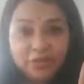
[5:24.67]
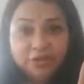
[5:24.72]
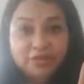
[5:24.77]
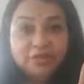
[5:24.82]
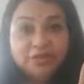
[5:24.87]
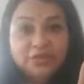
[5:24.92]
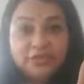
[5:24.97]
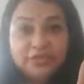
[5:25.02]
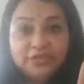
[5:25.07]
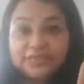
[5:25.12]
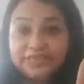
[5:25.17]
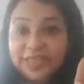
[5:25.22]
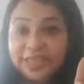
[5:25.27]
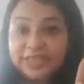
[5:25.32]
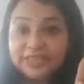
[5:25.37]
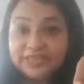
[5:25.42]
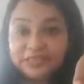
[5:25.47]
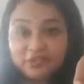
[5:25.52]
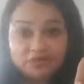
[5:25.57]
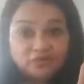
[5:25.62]
which is
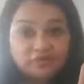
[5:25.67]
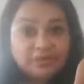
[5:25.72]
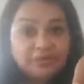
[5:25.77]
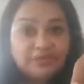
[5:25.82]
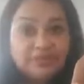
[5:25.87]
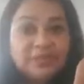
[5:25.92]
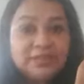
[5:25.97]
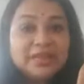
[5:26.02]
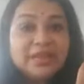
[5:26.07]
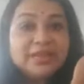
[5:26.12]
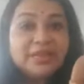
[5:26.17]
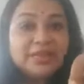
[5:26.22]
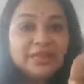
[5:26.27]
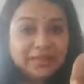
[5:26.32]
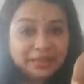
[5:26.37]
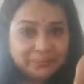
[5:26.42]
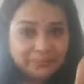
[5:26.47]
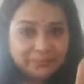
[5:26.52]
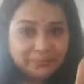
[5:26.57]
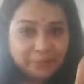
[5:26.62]
extremely
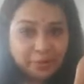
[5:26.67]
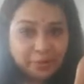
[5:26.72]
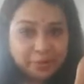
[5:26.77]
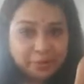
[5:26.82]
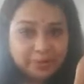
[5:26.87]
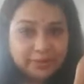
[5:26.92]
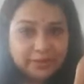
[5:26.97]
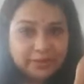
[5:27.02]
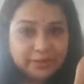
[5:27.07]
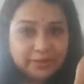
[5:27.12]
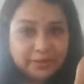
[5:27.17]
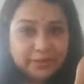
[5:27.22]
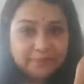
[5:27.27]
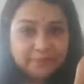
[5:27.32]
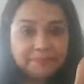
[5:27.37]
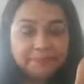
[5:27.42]
important.